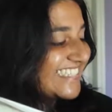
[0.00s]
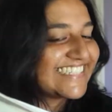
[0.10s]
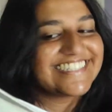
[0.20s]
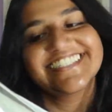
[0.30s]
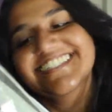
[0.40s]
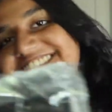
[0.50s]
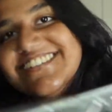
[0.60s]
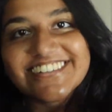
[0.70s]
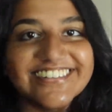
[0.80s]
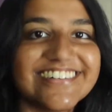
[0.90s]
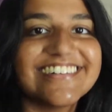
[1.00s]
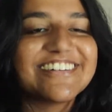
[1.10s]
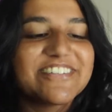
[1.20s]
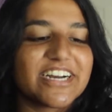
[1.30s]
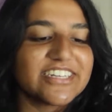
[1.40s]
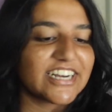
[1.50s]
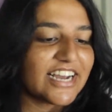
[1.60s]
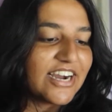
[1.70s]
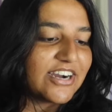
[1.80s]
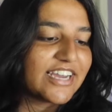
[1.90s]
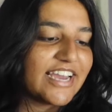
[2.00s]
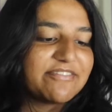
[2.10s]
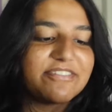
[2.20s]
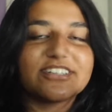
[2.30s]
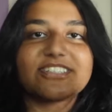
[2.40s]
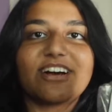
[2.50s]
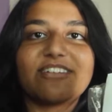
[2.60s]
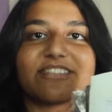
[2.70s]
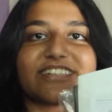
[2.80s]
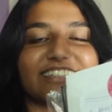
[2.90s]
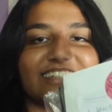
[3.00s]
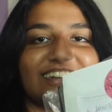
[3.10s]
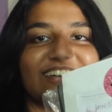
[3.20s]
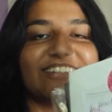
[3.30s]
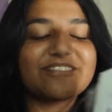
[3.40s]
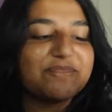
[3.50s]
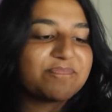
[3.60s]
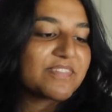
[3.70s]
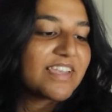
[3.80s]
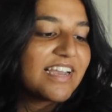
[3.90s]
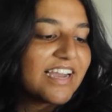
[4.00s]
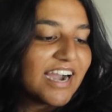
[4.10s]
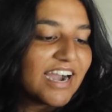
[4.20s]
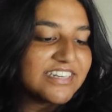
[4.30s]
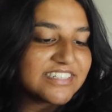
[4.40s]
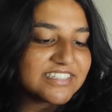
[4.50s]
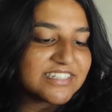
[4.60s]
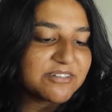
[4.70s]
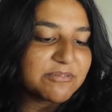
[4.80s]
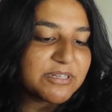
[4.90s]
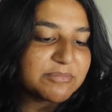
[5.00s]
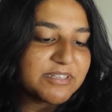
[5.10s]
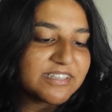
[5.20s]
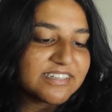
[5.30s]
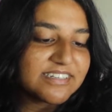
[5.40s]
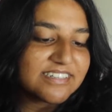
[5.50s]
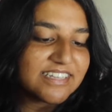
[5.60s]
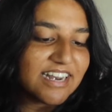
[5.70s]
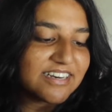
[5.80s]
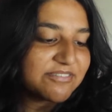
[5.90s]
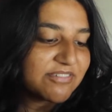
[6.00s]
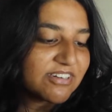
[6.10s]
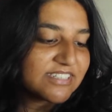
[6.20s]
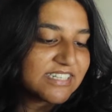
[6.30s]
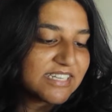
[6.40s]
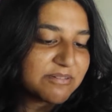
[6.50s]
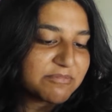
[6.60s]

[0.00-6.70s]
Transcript: This is so cool. Oh my gosh. Okay, first off, there's a note. Hi Jessica, welcome to the Kennedy Fox team.